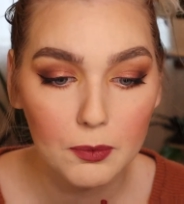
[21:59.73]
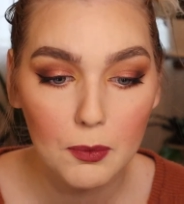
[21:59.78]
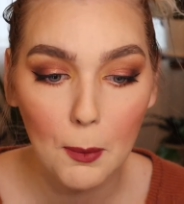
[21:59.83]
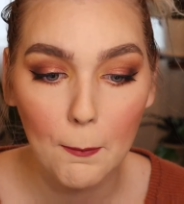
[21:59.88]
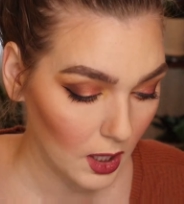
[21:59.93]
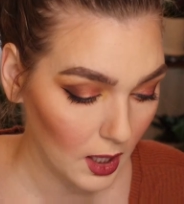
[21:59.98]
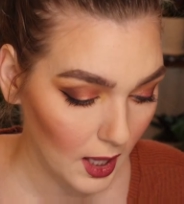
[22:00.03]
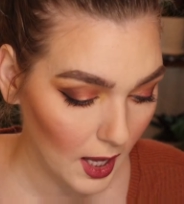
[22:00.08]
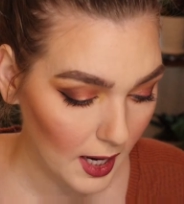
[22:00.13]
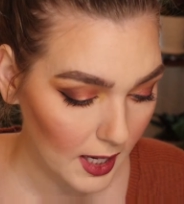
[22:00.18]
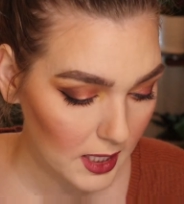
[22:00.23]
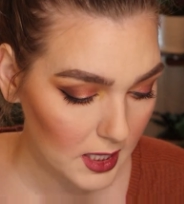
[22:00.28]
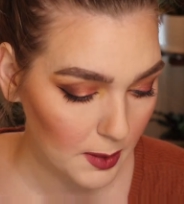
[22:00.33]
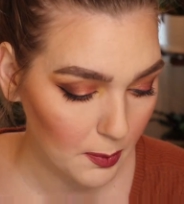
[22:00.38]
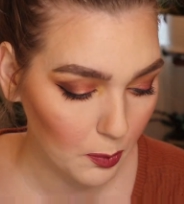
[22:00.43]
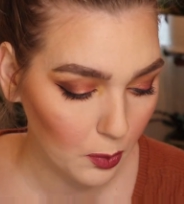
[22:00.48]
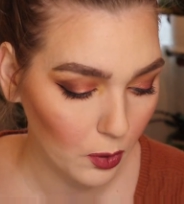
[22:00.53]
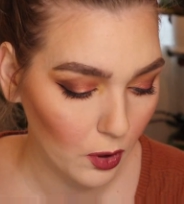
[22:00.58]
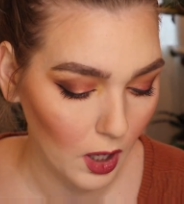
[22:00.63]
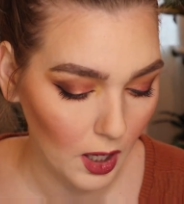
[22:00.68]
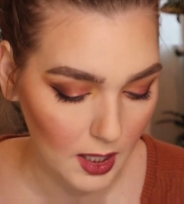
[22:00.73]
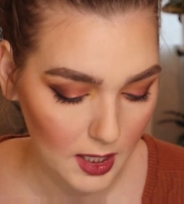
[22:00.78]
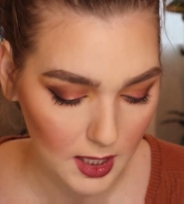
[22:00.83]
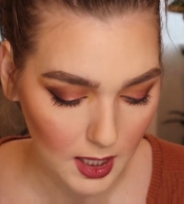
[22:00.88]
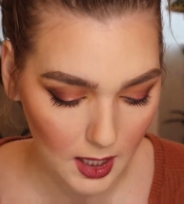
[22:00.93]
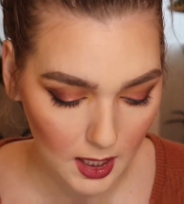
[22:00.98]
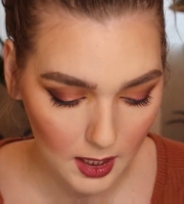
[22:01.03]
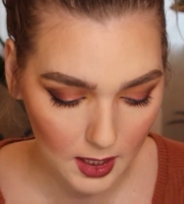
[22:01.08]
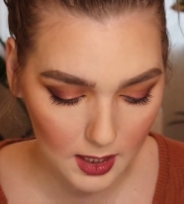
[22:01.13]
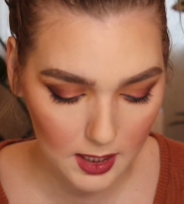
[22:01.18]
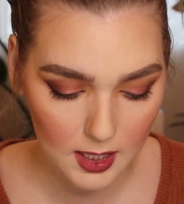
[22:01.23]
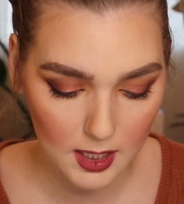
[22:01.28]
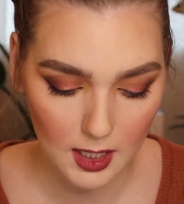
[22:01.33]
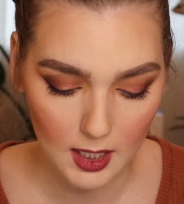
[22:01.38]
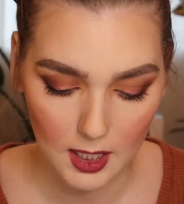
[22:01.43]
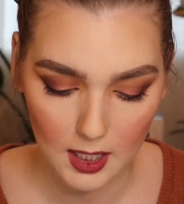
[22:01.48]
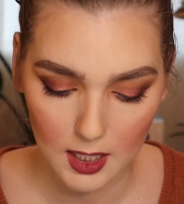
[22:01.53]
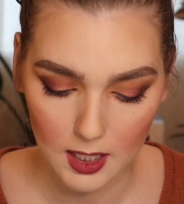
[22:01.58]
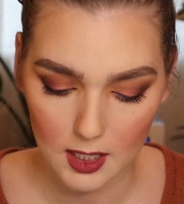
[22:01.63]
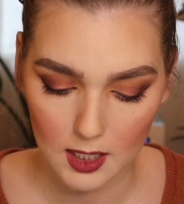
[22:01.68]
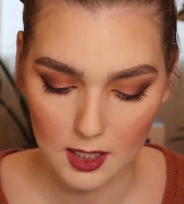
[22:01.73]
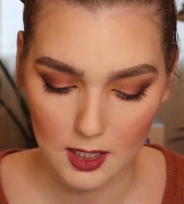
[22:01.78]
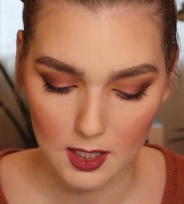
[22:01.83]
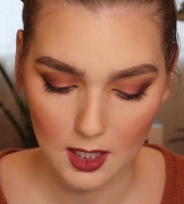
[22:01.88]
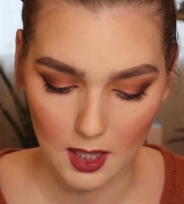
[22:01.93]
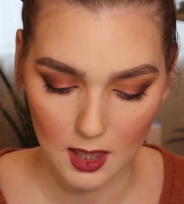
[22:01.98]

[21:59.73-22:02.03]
The last product is